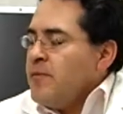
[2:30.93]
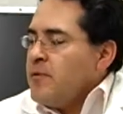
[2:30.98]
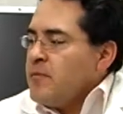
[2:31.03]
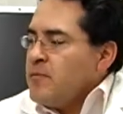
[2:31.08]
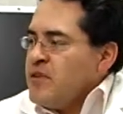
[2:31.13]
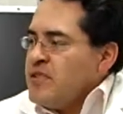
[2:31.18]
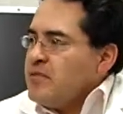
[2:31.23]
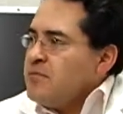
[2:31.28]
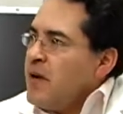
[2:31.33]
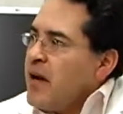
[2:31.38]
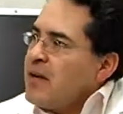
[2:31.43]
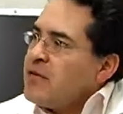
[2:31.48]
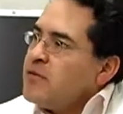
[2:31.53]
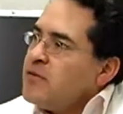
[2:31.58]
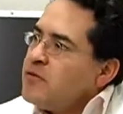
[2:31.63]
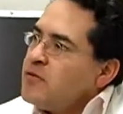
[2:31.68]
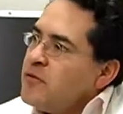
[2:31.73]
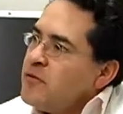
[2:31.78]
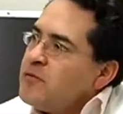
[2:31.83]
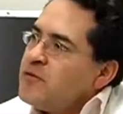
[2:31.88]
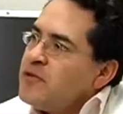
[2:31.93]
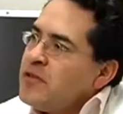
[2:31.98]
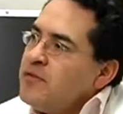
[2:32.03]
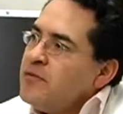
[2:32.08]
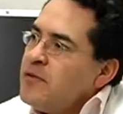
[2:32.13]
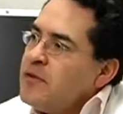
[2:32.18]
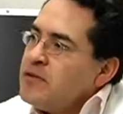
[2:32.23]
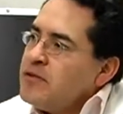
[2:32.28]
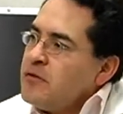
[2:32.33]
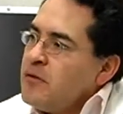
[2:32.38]
risk factors, obviously,
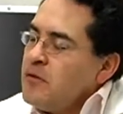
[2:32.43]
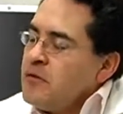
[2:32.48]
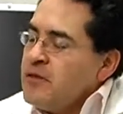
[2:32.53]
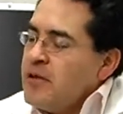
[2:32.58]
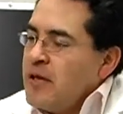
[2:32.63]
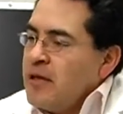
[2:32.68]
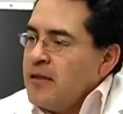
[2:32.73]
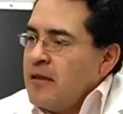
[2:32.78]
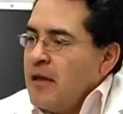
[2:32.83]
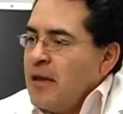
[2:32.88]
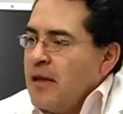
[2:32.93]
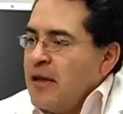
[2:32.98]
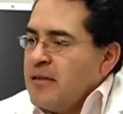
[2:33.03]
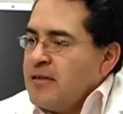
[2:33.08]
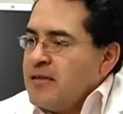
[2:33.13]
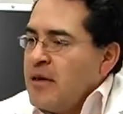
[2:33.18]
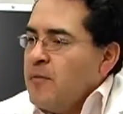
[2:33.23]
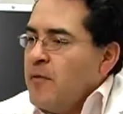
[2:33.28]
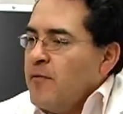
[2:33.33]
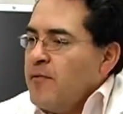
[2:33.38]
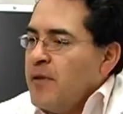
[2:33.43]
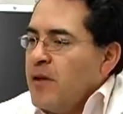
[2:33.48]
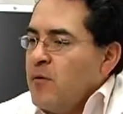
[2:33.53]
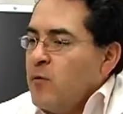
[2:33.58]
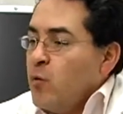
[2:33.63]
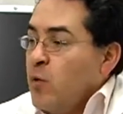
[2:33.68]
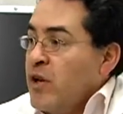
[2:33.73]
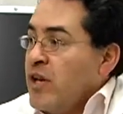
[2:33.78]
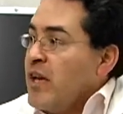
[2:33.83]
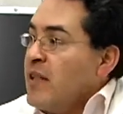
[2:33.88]
for a stroke that uh, some of
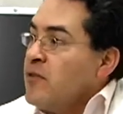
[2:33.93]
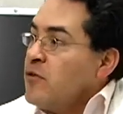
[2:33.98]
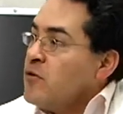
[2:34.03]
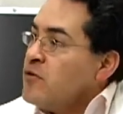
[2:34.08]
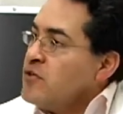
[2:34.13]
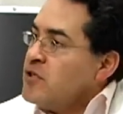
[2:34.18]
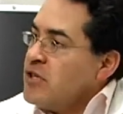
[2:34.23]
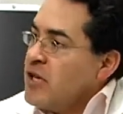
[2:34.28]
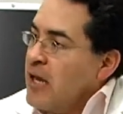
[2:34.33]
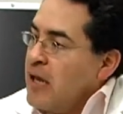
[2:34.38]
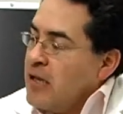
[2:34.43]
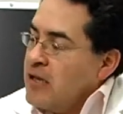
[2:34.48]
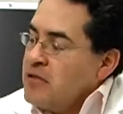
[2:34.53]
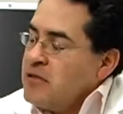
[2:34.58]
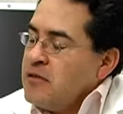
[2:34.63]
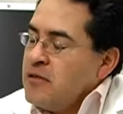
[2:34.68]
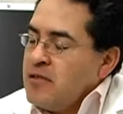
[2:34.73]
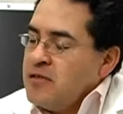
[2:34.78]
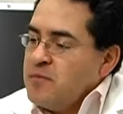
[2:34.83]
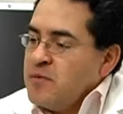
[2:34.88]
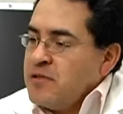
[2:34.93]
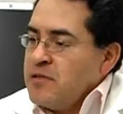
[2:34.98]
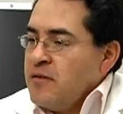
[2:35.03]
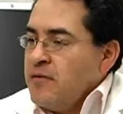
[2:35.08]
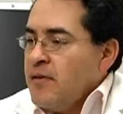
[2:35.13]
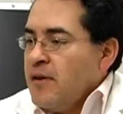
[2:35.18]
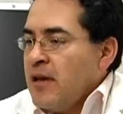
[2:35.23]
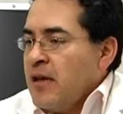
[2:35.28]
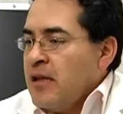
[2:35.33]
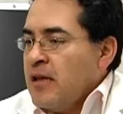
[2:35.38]
them we cannot change.
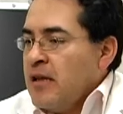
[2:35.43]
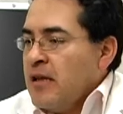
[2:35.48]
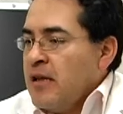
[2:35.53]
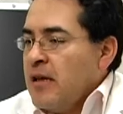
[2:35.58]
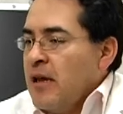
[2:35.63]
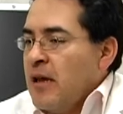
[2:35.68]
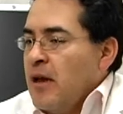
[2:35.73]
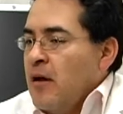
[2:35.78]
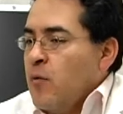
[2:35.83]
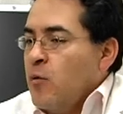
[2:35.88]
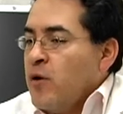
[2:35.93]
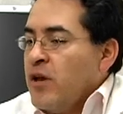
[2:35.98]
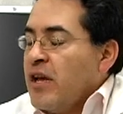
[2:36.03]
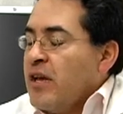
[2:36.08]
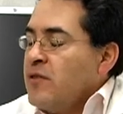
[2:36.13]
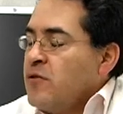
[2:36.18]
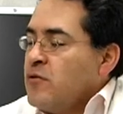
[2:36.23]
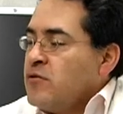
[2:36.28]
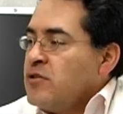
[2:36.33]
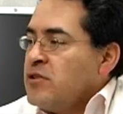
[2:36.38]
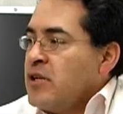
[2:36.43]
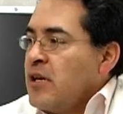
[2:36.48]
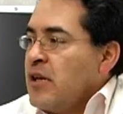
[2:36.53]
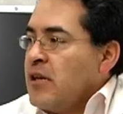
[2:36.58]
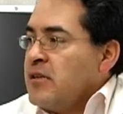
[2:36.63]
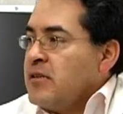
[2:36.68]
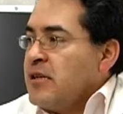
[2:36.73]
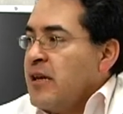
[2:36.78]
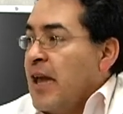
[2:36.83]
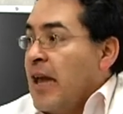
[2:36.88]
Specifically, we cannot
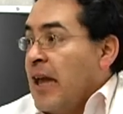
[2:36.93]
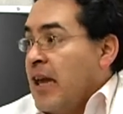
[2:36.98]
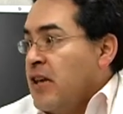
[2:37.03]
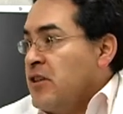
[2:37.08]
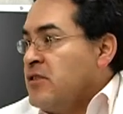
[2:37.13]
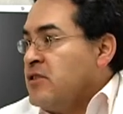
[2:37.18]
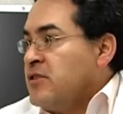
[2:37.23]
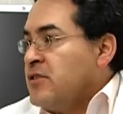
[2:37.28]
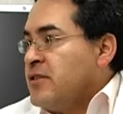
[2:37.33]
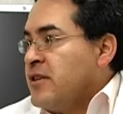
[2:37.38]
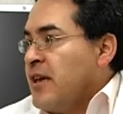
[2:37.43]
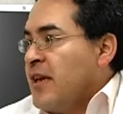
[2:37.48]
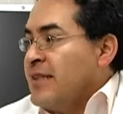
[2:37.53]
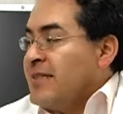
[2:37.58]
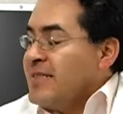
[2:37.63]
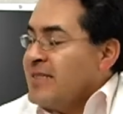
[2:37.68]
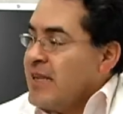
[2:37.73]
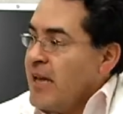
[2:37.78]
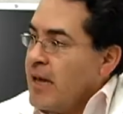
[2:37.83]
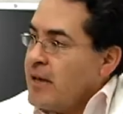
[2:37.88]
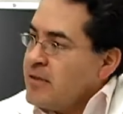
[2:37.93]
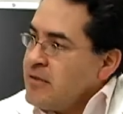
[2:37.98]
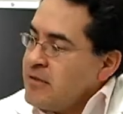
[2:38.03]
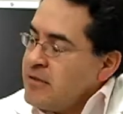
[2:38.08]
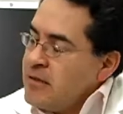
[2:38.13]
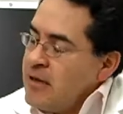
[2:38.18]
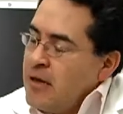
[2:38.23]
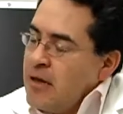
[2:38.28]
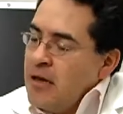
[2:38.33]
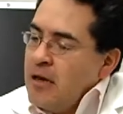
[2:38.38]
change age and sex.